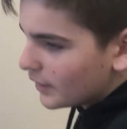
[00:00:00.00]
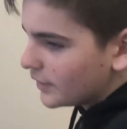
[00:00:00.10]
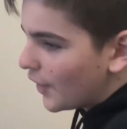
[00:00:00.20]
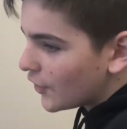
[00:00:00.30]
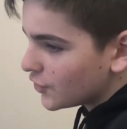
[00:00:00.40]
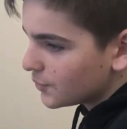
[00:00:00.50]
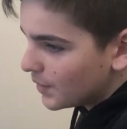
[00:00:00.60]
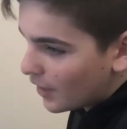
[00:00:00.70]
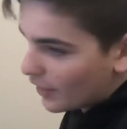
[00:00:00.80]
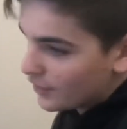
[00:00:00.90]
Yes,
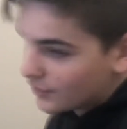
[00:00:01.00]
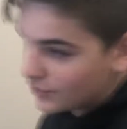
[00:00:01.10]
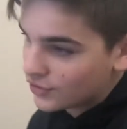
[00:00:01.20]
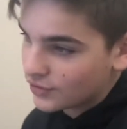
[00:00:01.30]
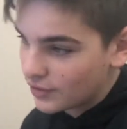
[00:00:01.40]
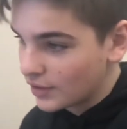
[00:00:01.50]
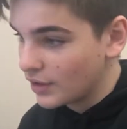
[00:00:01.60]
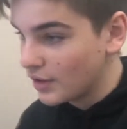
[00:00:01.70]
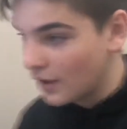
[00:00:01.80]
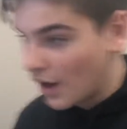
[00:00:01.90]
because
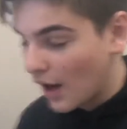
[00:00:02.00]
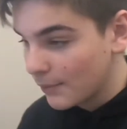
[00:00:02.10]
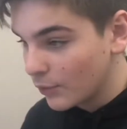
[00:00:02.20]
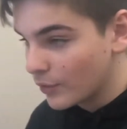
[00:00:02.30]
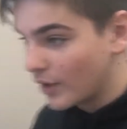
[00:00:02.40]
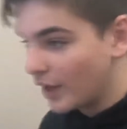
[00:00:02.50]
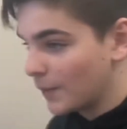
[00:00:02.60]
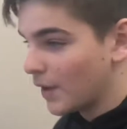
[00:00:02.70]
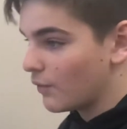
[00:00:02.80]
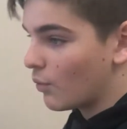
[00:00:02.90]
I'm the one that kept
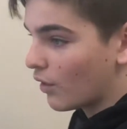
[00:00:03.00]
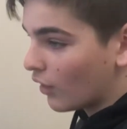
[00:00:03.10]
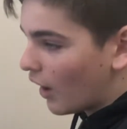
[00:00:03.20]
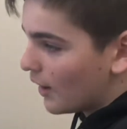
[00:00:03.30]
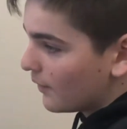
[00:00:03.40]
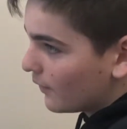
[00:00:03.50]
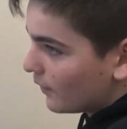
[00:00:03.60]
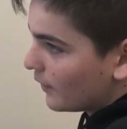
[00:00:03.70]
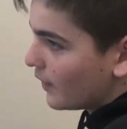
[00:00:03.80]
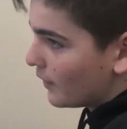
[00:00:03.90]
everyone alive.
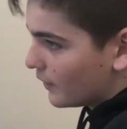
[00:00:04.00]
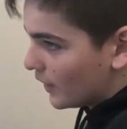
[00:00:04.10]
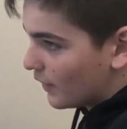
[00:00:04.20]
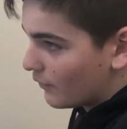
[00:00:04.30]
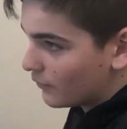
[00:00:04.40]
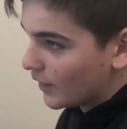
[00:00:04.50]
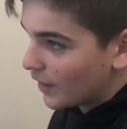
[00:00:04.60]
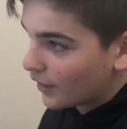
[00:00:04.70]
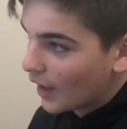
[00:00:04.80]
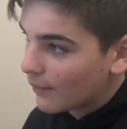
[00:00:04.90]
If they
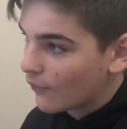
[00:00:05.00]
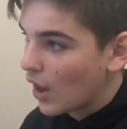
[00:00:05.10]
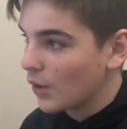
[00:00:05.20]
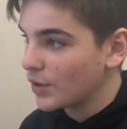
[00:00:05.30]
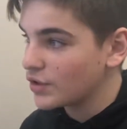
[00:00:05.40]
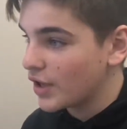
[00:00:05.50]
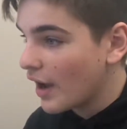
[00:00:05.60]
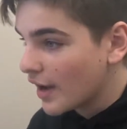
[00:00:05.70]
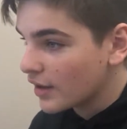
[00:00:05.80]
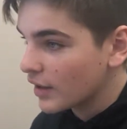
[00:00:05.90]
kept following
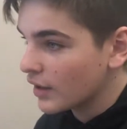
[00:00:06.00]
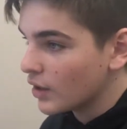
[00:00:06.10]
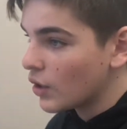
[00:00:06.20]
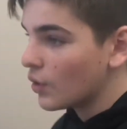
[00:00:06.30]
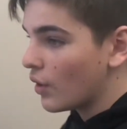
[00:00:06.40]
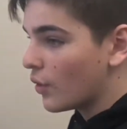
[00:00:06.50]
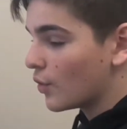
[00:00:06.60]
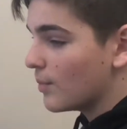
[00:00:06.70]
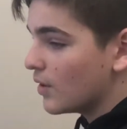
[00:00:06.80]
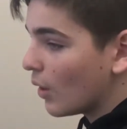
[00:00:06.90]
Jack, there
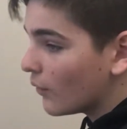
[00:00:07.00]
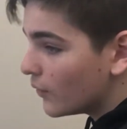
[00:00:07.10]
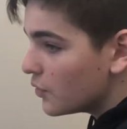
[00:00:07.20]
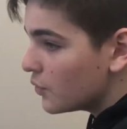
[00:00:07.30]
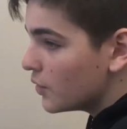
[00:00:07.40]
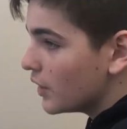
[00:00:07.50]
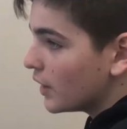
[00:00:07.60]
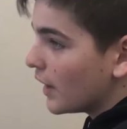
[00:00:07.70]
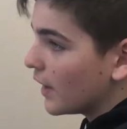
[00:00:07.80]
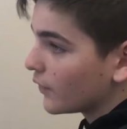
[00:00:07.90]
would be no food
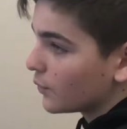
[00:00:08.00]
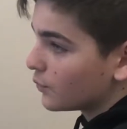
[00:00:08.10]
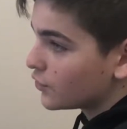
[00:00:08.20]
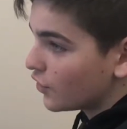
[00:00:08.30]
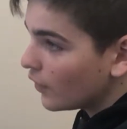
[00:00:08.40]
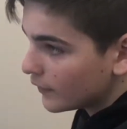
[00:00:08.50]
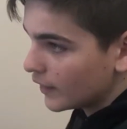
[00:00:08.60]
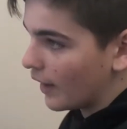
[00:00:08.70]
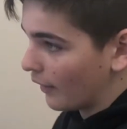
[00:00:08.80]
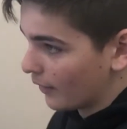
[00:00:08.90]
and everyone would starve to
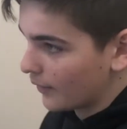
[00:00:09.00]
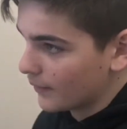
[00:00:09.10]
death.